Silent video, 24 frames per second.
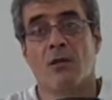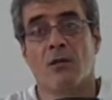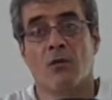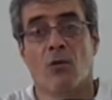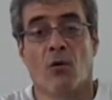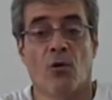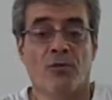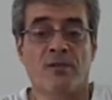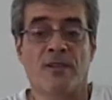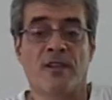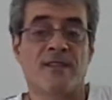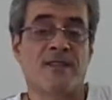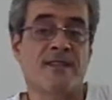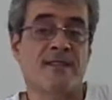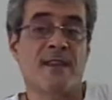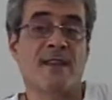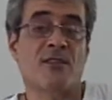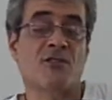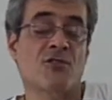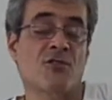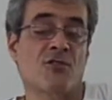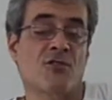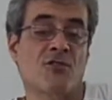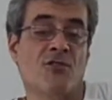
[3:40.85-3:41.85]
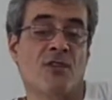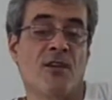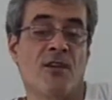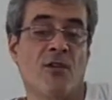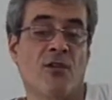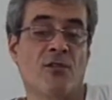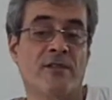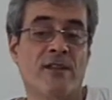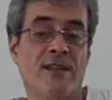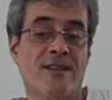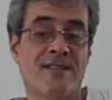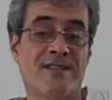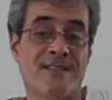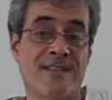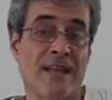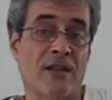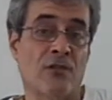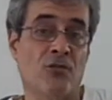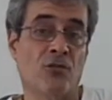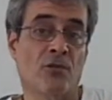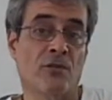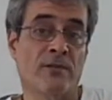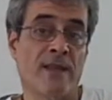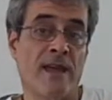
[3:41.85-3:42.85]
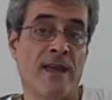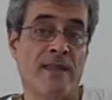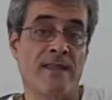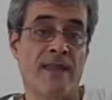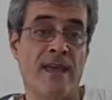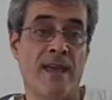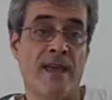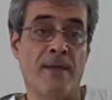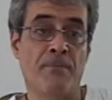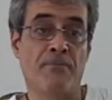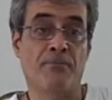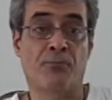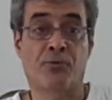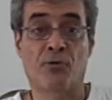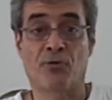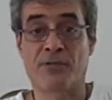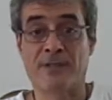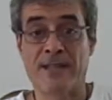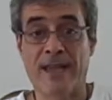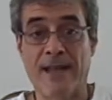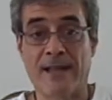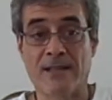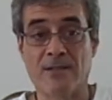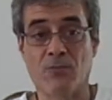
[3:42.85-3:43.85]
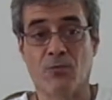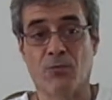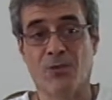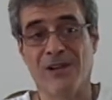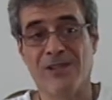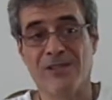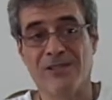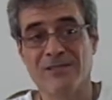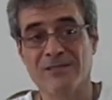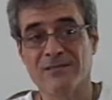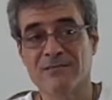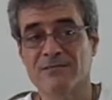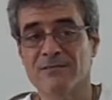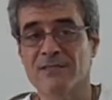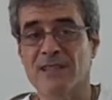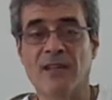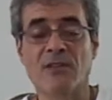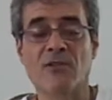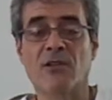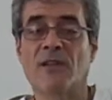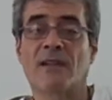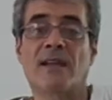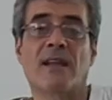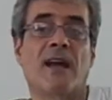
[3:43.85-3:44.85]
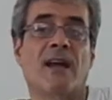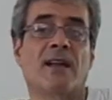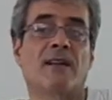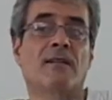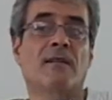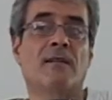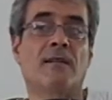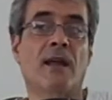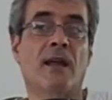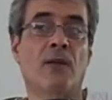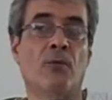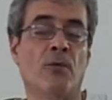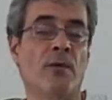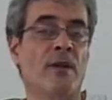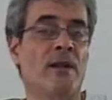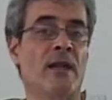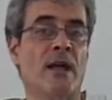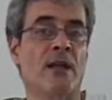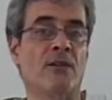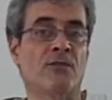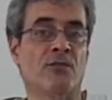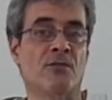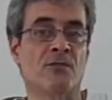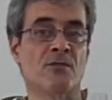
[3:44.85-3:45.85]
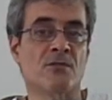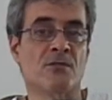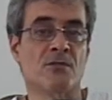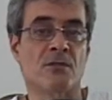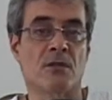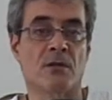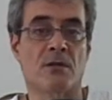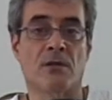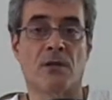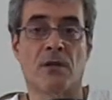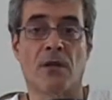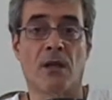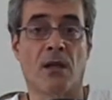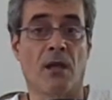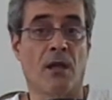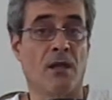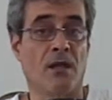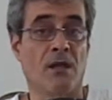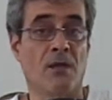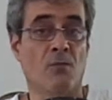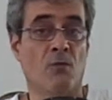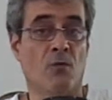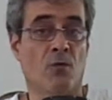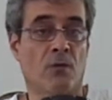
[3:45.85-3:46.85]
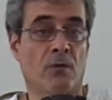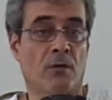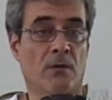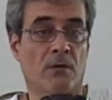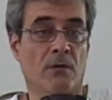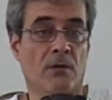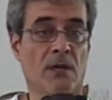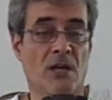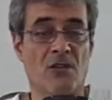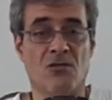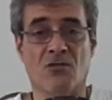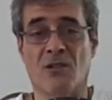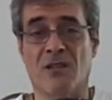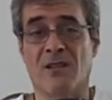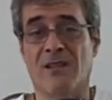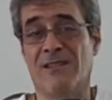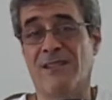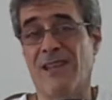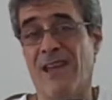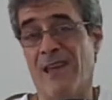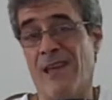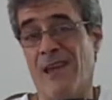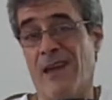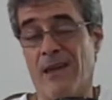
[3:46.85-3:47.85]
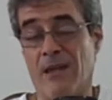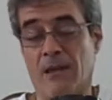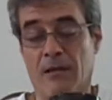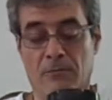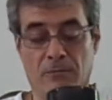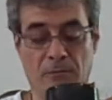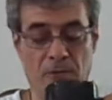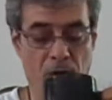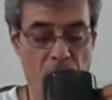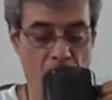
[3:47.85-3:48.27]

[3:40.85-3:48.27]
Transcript: all the sectors, all the sector that they protect, well, they don't like the Green Lanterns anymore. Actually, they hate them